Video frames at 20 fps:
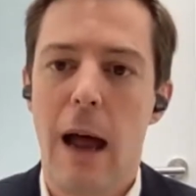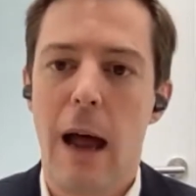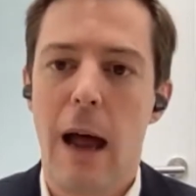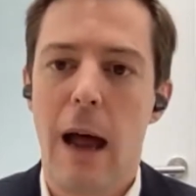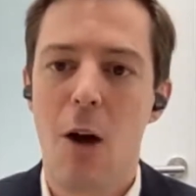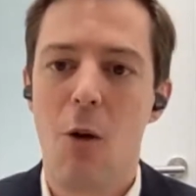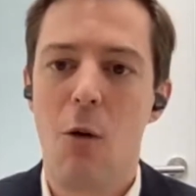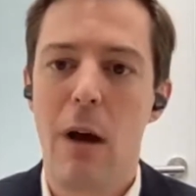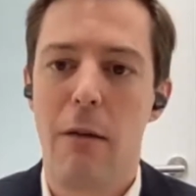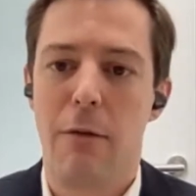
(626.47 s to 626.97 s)

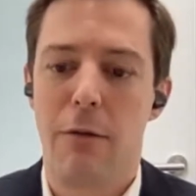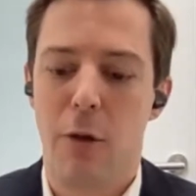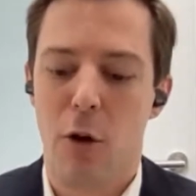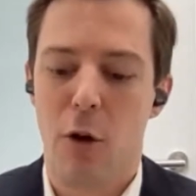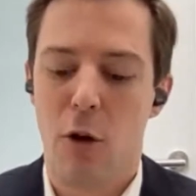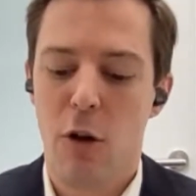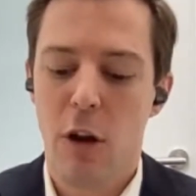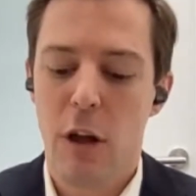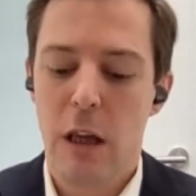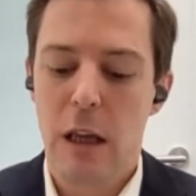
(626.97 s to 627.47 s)

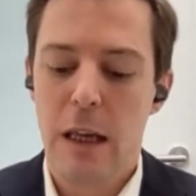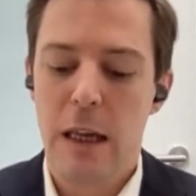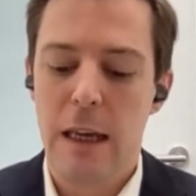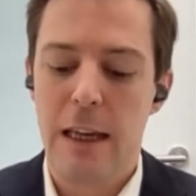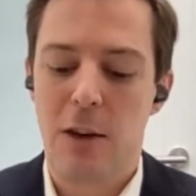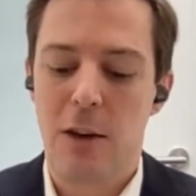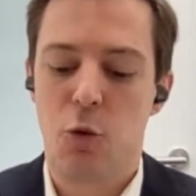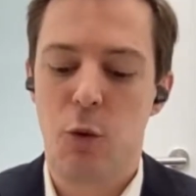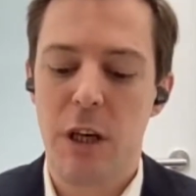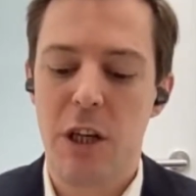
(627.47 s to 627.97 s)
However,
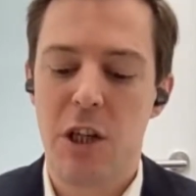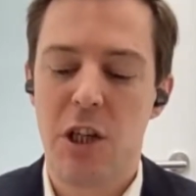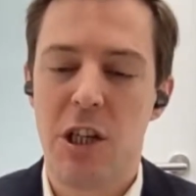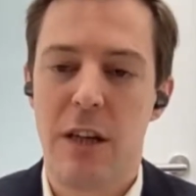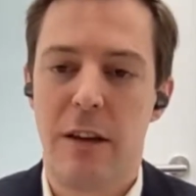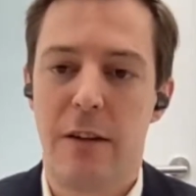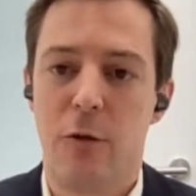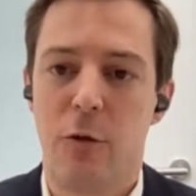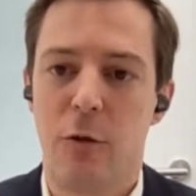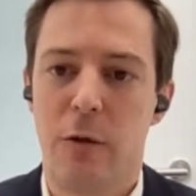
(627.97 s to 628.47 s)
it
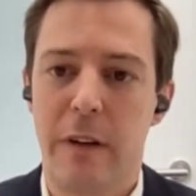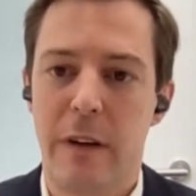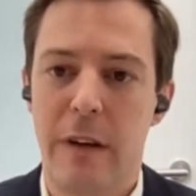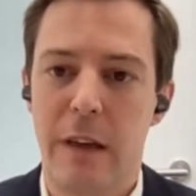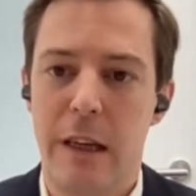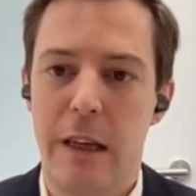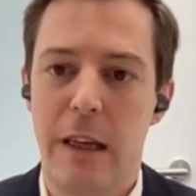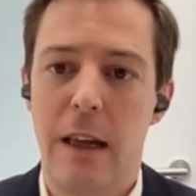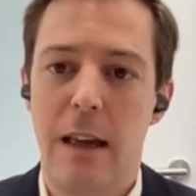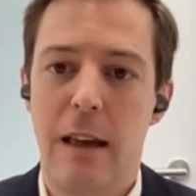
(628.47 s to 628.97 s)
wishes to
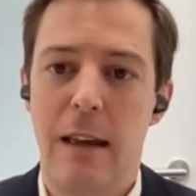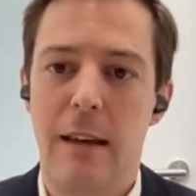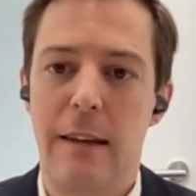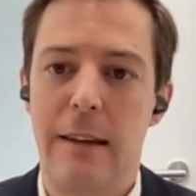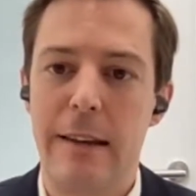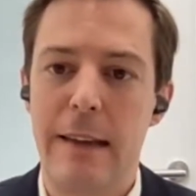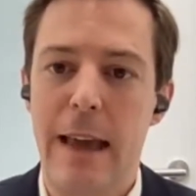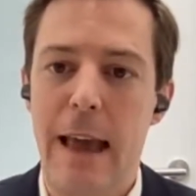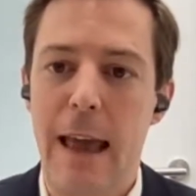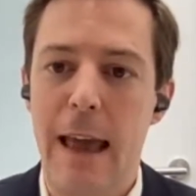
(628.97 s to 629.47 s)
see
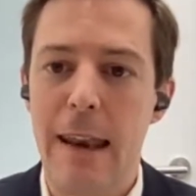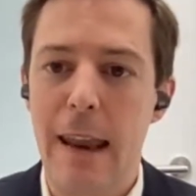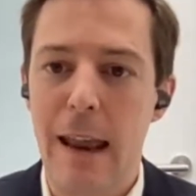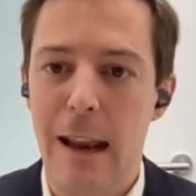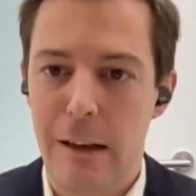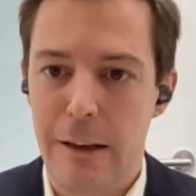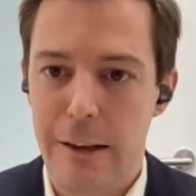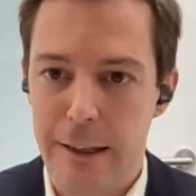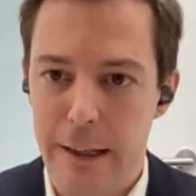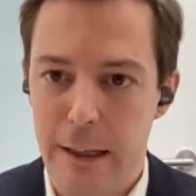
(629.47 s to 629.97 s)
the
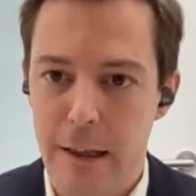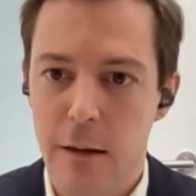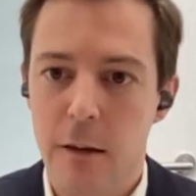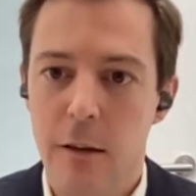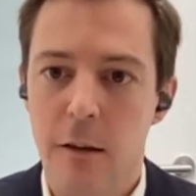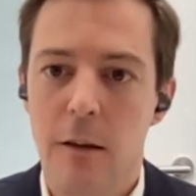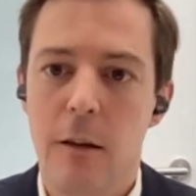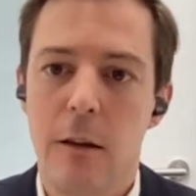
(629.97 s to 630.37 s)
NLD